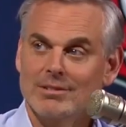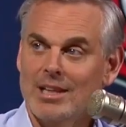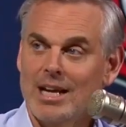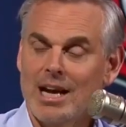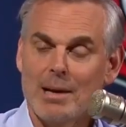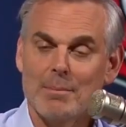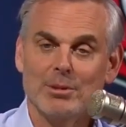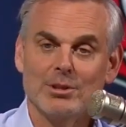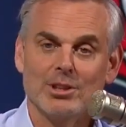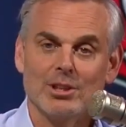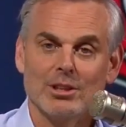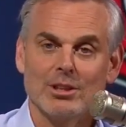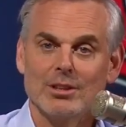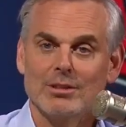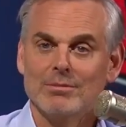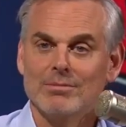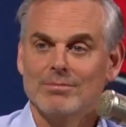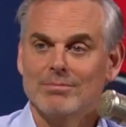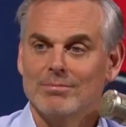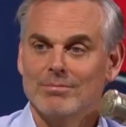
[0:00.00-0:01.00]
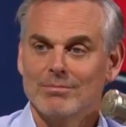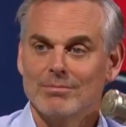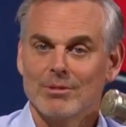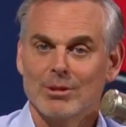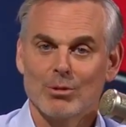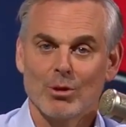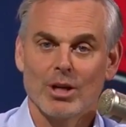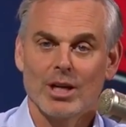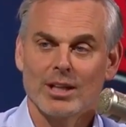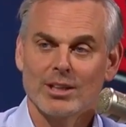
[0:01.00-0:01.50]
amateur
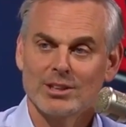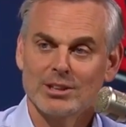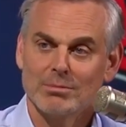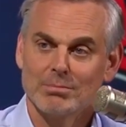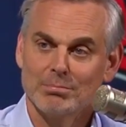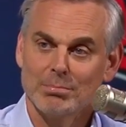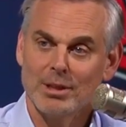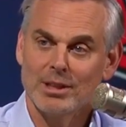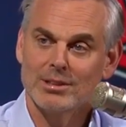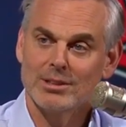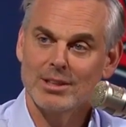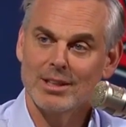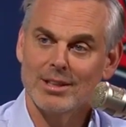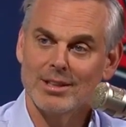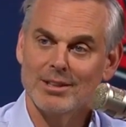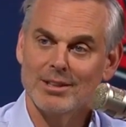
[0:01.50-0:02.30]
critics, but